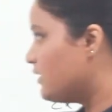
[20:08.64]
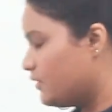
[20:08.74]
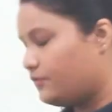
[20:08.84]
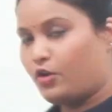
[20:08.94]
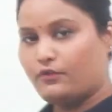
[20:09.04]

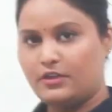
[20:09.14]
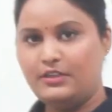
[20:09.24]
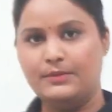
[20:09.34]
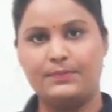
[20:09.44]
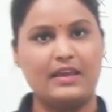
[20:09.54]
forward,
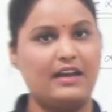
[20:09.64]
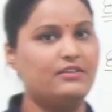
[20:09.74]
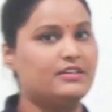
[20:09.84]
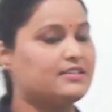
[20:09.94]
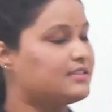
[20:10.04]
I
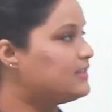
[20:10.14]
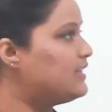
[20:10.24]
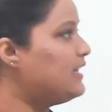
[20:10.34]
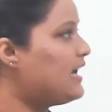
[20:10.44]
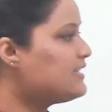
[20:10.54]
will discuss
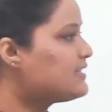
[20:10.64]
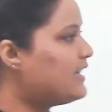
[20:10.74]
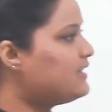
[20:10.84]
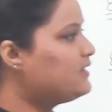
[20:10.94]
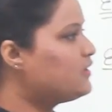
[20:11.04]
the last
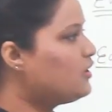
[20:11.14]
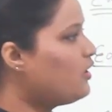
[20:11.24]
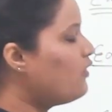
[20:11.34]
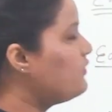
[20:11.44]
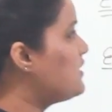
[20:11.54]
identity
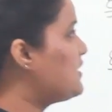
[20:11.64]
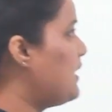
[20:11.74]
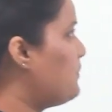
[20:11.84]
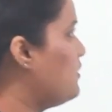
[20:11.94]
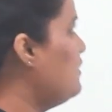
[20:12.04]
of this
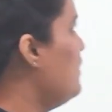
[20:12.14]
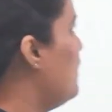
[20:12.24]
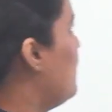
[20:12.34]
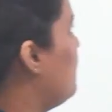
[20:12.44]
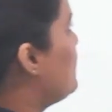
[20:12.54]
chapter,
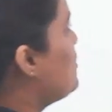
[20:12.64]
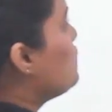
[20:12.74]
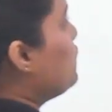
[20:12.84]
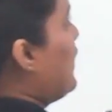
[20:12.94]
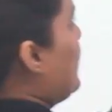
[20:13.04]
which
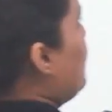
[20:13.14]
is very